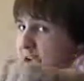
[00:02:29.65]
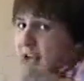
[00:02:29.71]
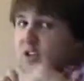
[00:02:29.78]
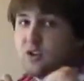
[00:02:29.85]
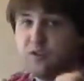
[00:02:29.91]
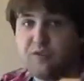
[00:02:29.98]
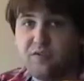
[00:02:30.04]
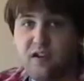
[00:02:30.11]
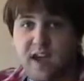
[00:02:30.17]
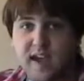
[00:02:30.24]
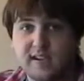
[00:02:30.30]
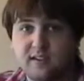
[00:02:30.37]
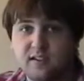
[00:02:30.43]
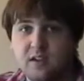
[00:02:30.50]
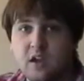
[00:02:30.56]
at your
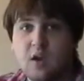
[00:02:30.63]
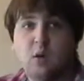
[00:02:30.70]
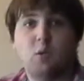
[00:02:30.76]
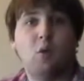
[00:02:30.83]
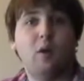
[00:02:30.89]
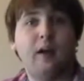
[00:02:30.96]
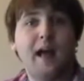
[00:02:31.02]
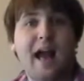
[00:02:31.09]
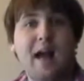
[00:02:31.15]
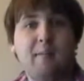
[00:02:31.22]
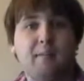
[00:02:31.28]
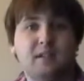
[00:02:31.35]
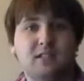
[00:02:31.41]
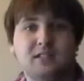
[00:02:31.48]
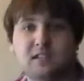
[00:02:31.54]
face. Well, what
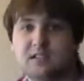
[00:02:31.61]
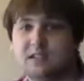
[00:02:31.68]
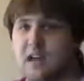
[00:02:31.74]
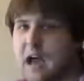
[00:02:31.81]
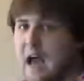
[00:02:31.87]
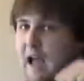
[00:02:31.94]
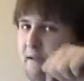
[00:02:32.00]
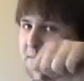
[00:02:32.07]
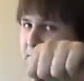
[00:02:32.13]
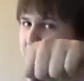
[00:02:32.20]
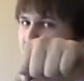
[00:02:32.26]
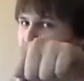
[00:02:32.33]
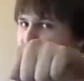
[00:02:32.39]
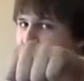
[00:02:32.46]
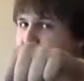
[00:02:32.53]
happens is I
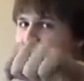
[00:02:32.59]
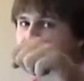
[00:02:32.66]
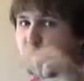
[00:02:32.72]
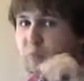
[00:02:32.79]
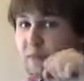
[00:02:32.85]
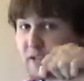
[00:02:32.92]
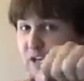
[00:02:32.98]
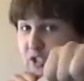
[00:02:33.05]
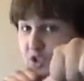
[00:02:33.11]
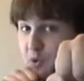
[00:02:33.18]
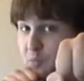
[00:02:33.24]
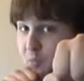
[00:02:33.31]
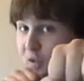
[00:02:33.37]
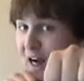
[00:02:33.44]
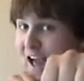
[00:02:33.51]
miss this one because
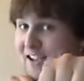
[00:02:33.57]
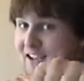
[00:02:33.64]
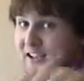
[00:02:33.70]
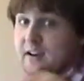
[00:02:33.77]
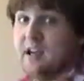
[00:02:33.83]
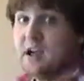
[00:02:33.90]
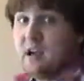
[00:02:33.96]
you block it,